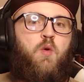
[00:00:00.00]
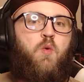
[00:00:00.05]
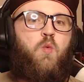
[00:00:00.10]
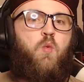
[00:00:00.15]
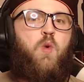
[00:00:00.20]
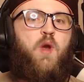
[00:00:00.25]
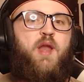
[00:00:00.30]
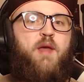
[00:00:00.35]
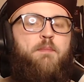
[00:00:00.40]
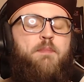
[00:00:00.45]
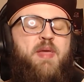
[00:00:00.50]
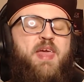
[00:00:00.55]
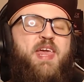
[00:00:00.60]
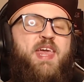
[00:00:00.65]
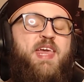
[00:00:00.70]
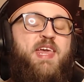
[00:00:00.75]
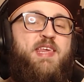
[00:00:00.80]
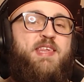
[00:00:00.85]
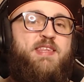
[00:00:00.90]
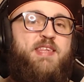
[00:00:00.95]
When a
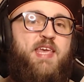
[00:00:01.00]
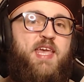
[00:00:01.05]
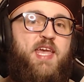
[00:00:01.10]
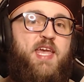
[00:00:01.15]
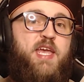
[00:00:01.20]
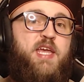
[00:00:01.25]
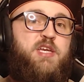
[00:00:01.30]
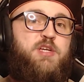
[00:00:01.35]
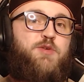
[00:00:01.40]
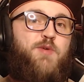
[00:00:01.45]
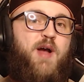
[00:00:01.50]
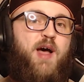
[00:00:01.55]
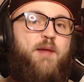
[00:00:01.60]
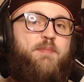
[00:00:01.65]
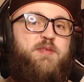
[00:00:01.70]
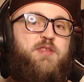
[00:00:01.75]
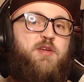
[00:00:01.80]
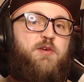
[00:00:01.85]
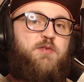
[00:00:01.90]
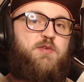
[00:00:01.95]
PC
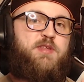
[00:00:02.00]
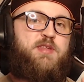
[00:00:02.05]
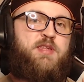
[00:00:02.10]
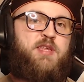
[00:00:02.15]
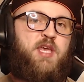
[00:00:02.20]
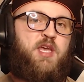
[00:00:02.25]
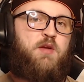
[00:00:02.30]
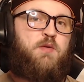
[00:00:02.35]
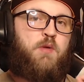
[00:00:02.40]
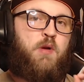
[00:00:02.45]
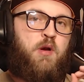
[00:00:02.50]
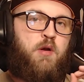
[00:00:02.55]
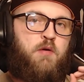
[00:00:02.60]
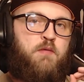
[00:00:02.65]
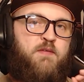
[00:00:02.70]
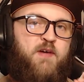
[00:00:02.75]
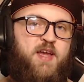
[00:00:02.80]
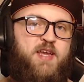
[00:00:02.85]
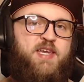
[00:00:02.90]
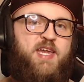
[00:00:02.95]
drops to 0
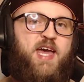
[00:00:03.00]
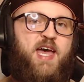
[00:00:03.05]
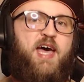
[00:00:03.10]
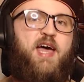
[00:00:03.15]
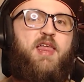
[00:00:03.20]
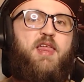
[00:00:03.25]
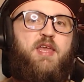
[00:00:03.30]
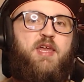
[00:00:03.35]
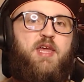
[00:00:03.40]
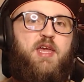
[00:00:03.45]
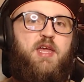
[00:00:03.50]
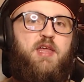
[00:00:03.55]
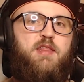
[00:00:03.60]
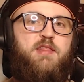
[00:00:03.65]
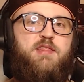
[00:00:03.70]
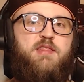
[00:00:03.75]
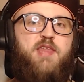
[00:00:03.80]
vitality,